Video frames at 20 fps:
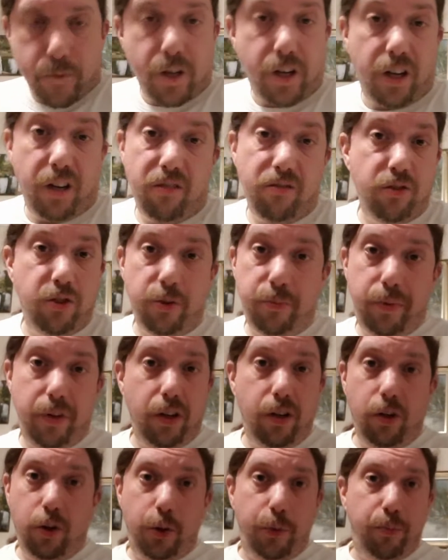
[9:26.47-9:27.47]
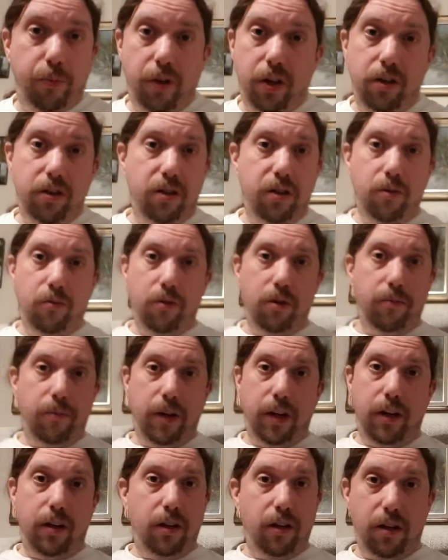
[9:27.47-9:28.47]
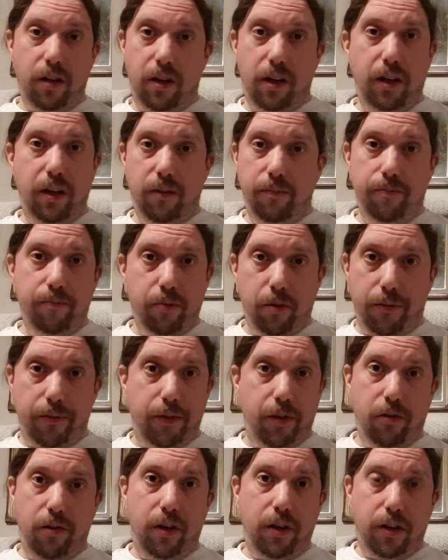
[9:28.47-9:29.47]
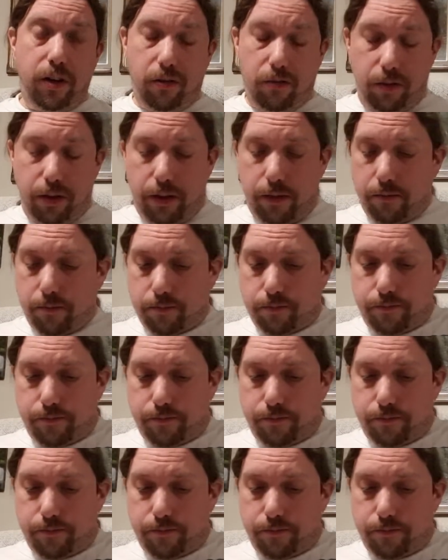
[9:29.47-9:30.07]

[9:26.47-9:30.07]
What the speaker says: And it will just be at cost price. I don't want to make any profit or anything on it.